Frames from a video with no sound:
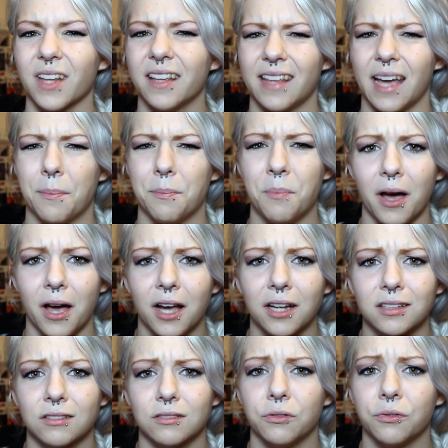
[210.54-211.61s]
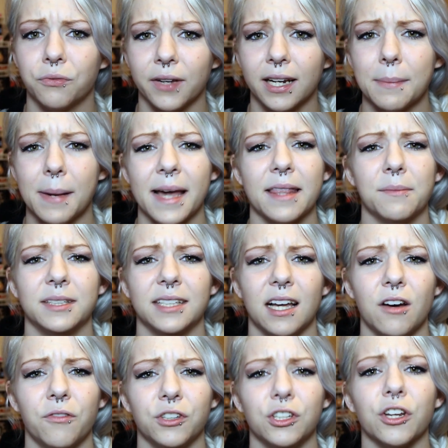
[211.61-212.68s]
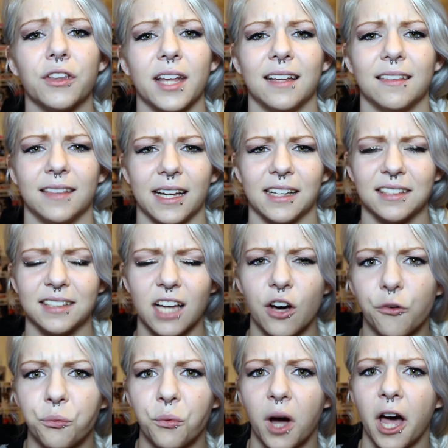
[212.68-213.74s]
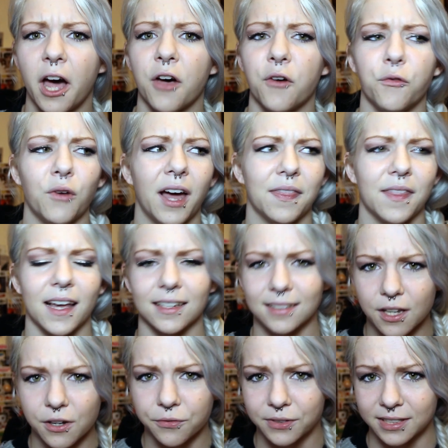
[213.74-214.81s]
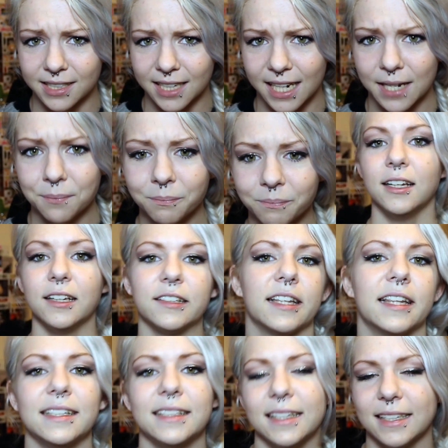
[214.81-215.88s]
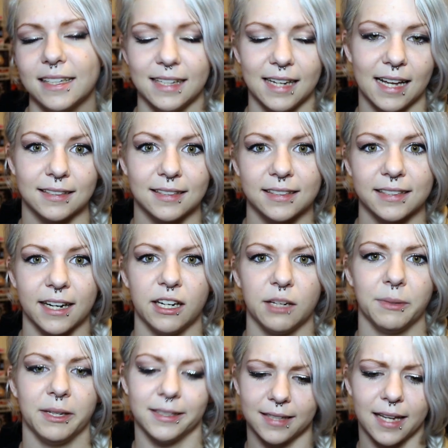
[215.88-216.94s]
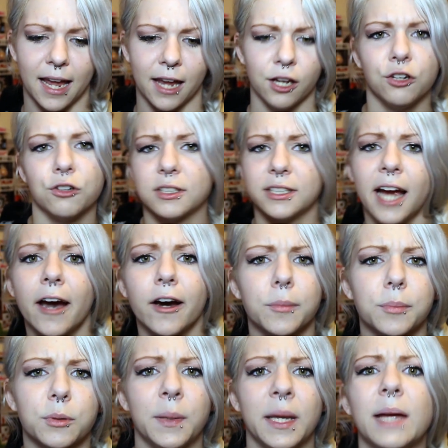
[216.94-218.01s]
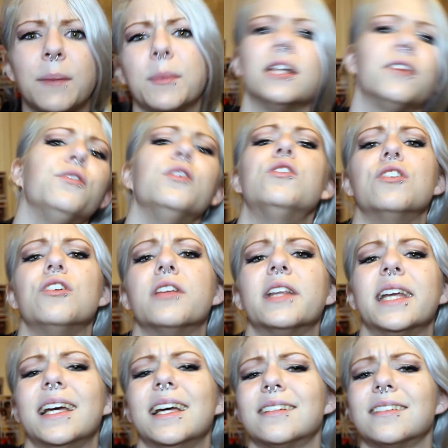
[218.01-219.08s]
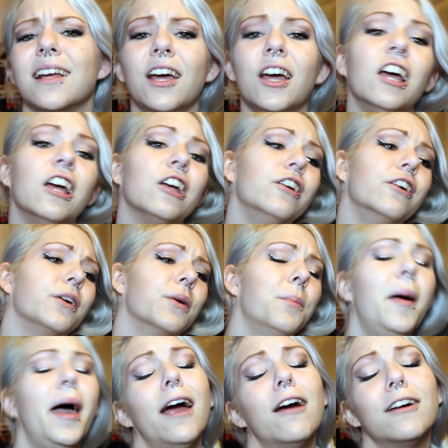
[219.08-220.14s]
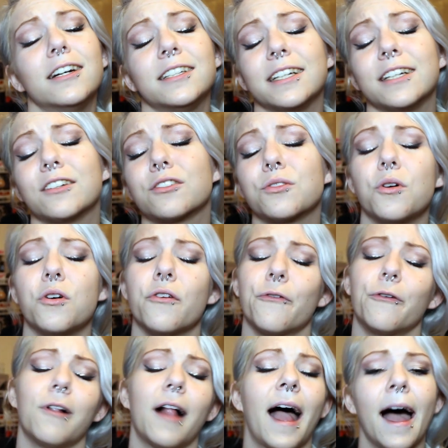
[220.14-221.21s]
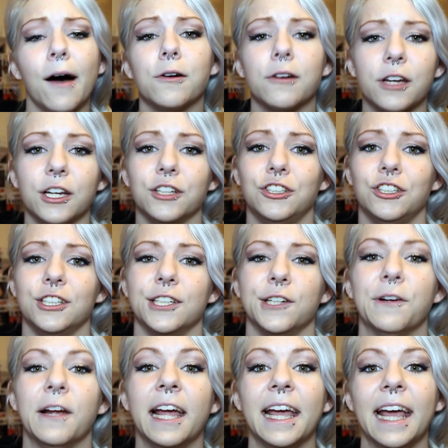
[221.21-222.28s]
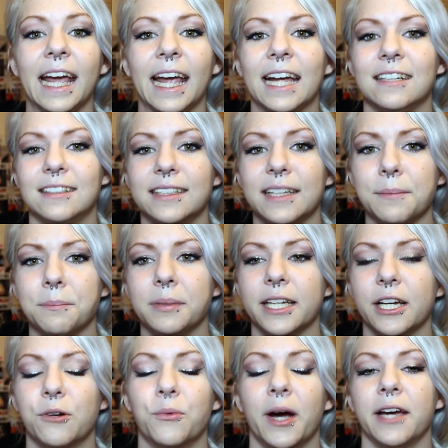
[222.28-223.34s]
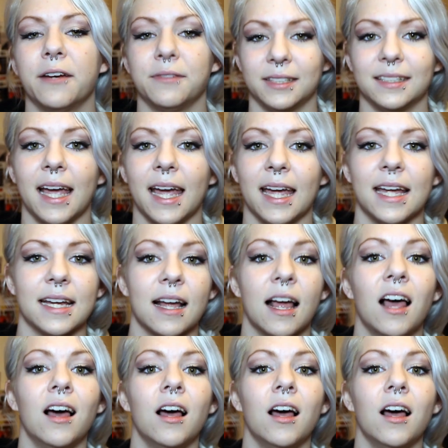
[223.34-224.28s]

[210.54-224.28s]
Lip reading: their personal feel about themselves, you know, their self-worth and their self-esteem. So this isn't necessarily me saying, you're terrible people if you do this, you know, your parenting is awful, how could you? It's simply a way of saying,